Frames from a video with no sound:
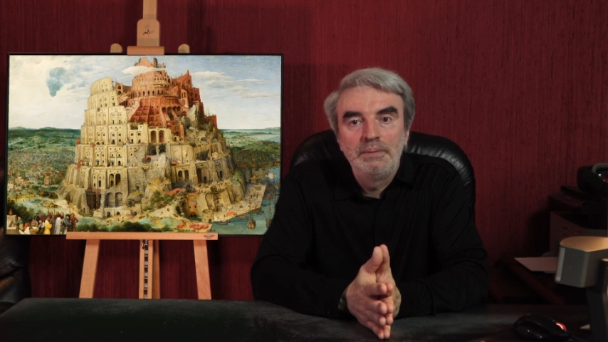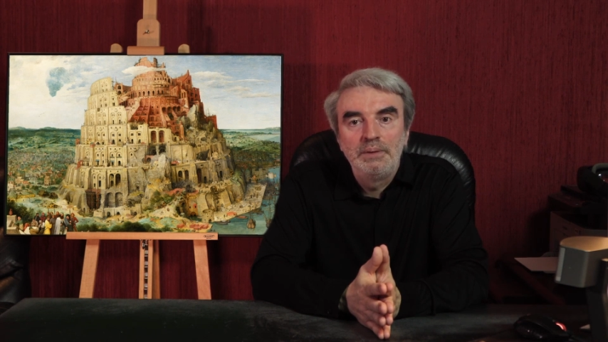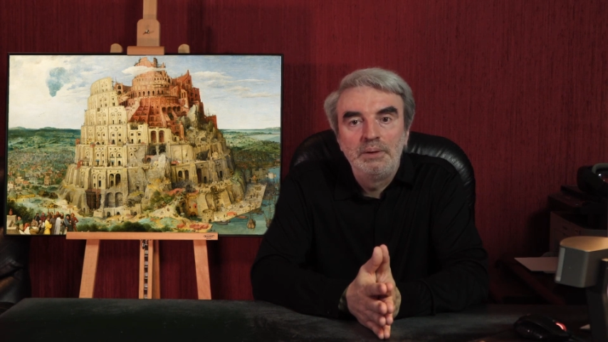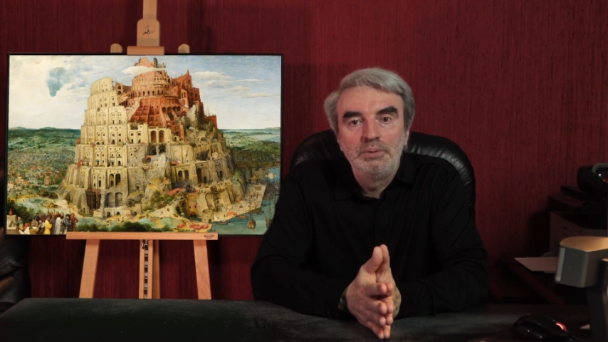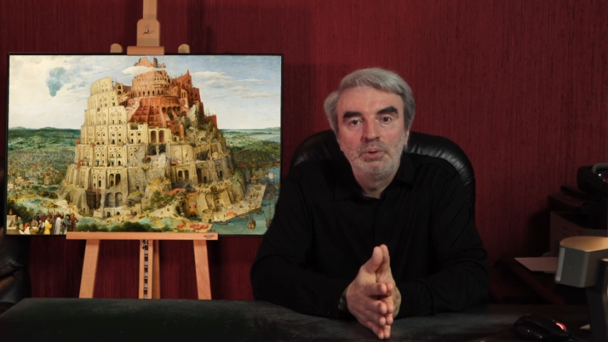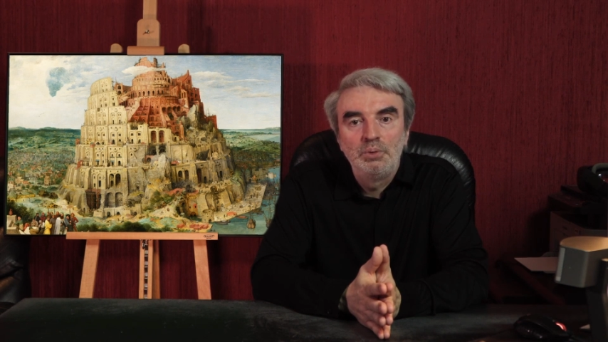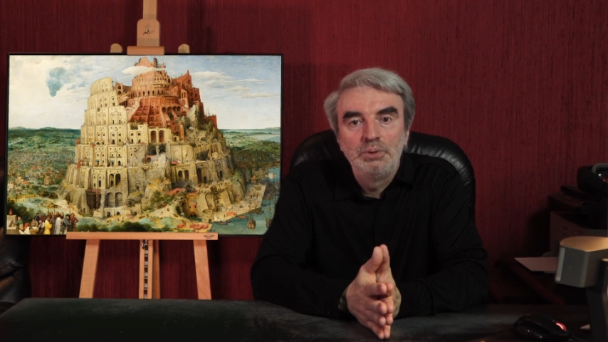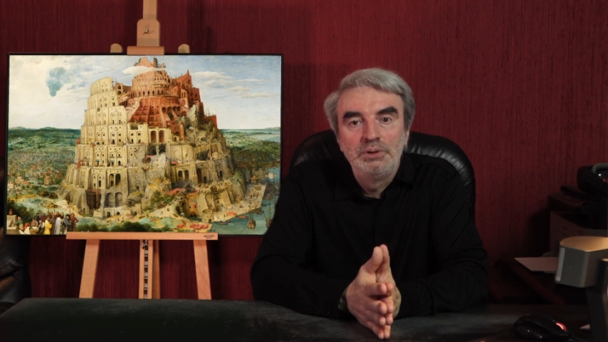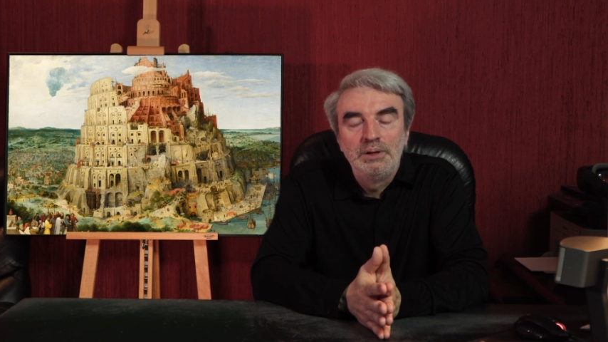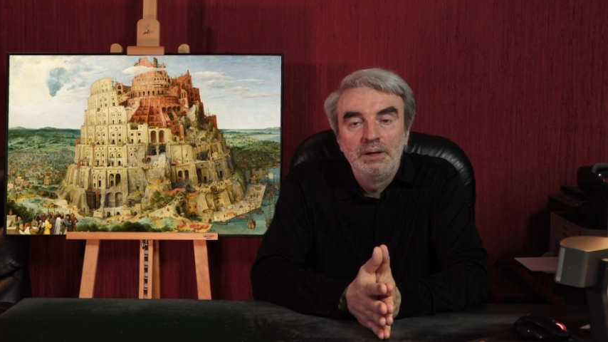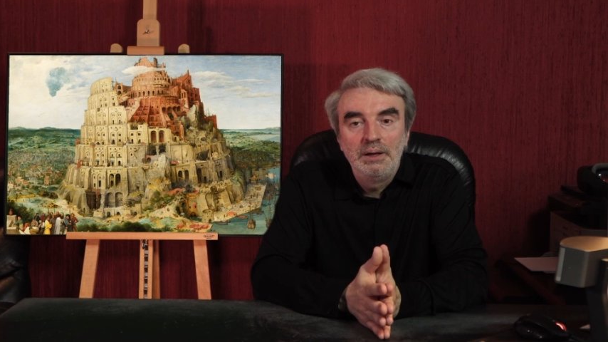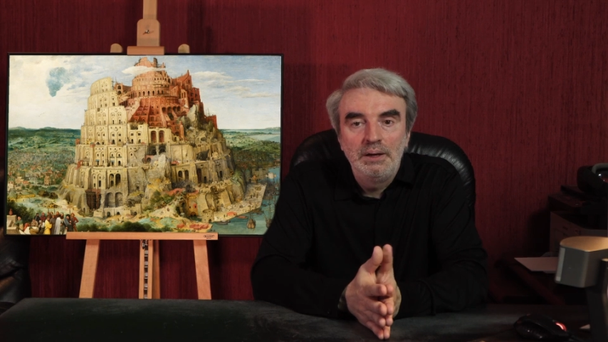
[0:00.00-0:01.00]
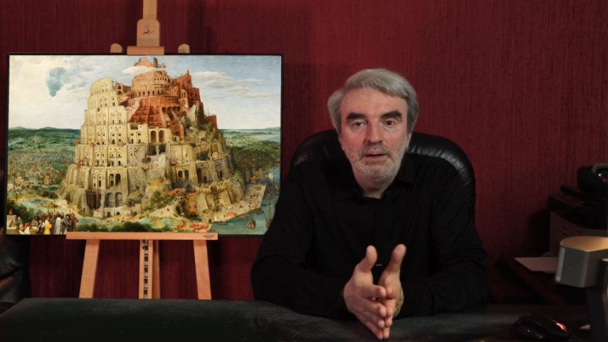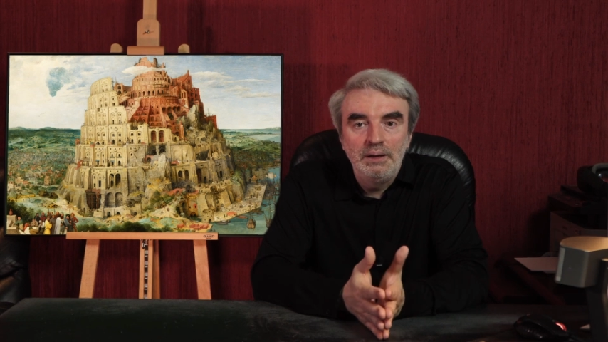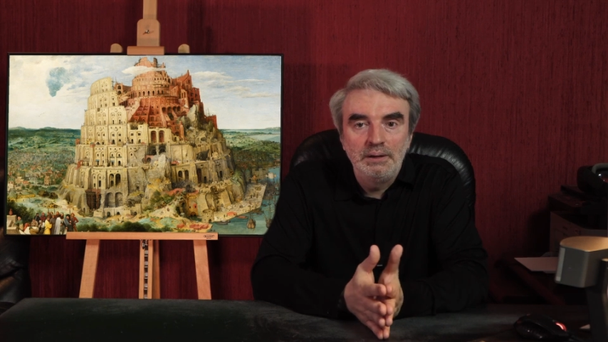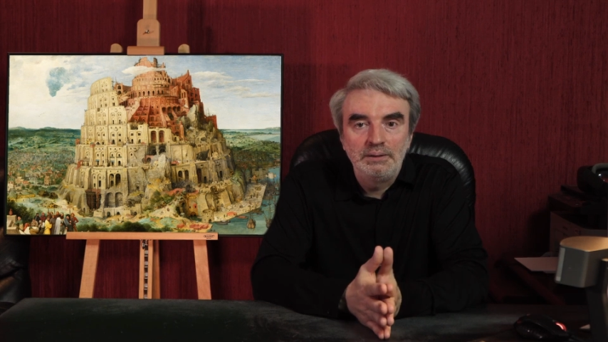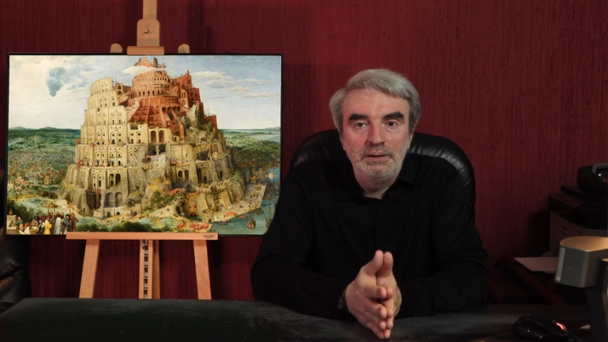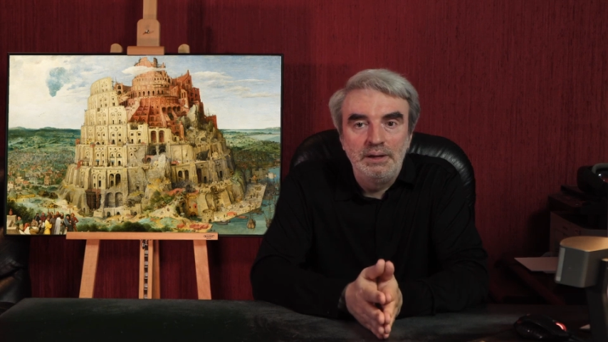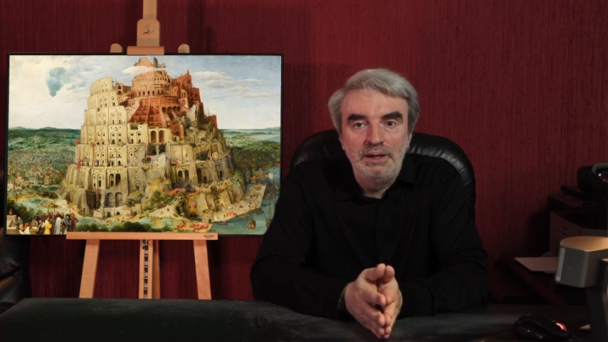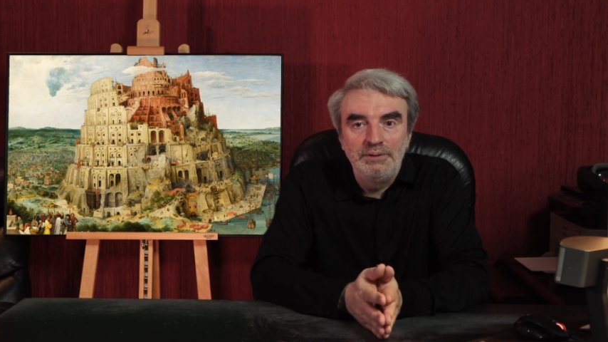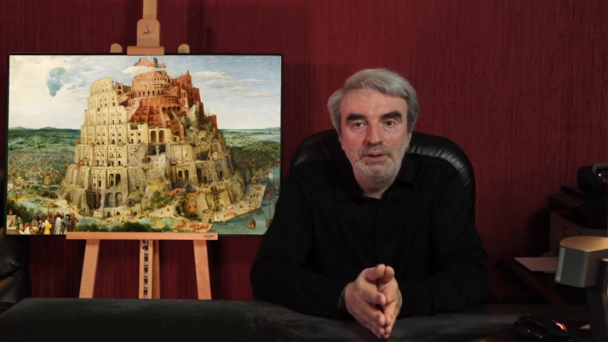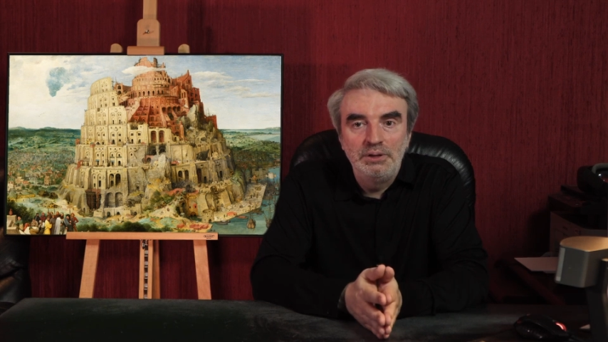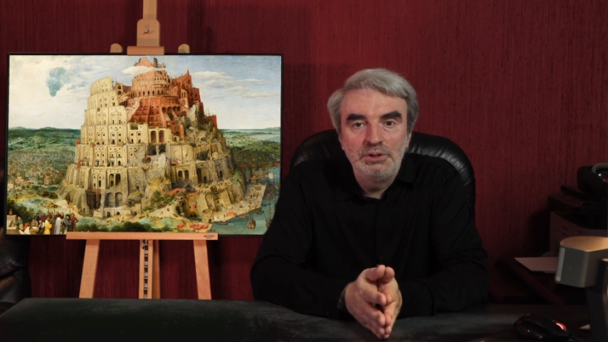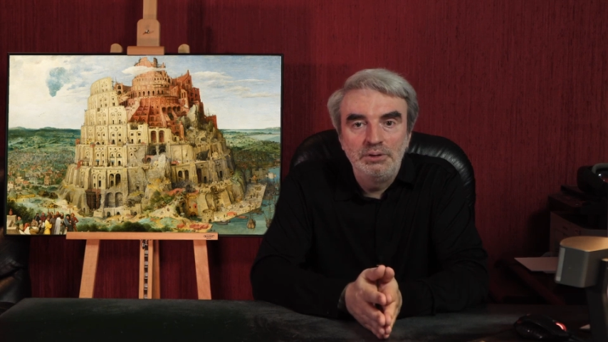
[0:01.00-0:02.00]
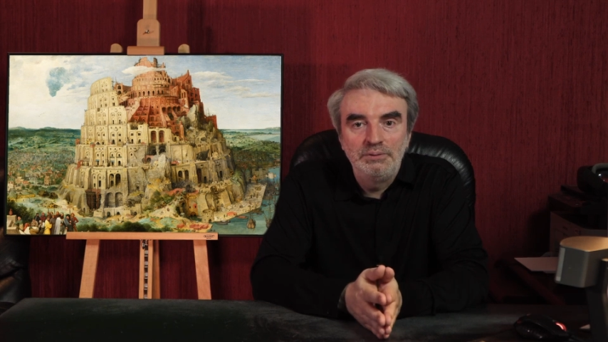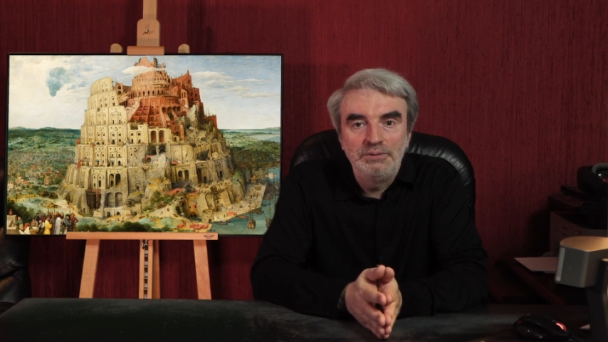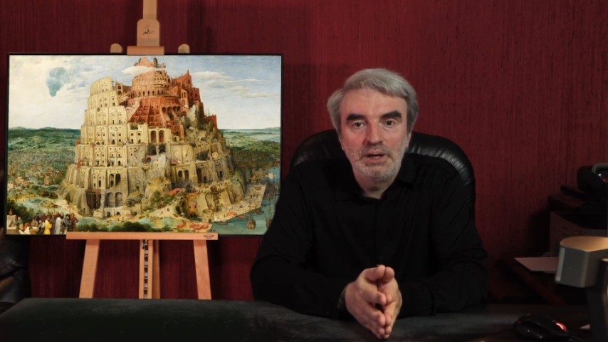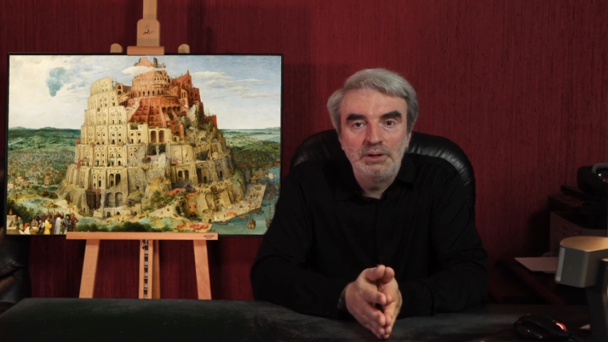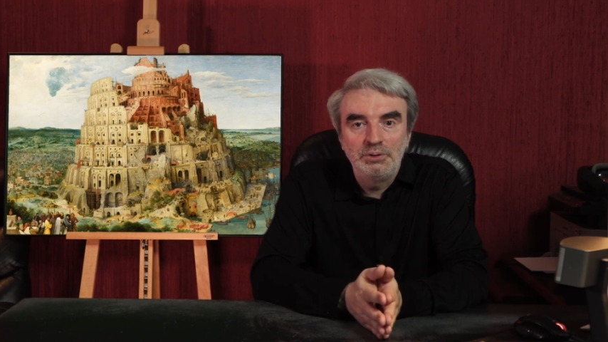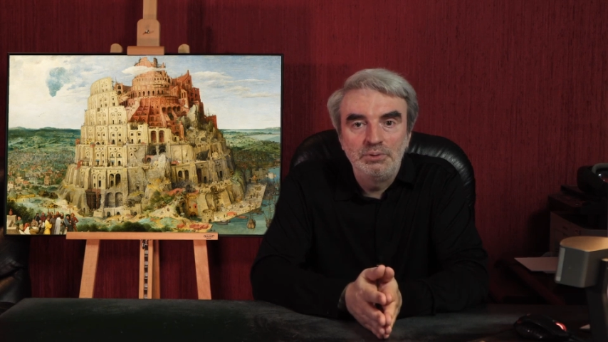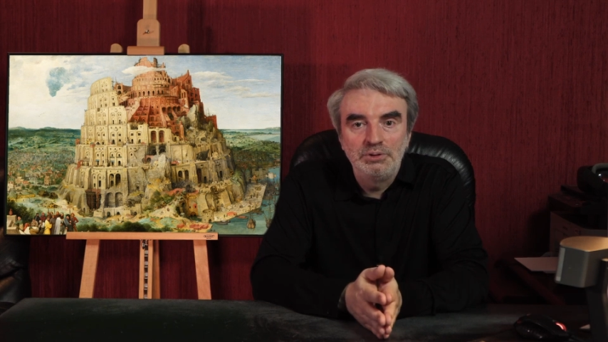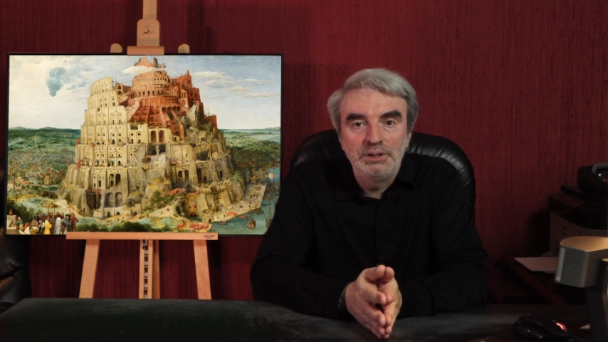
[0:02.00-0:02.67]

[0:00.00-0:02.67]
Of course, the definition values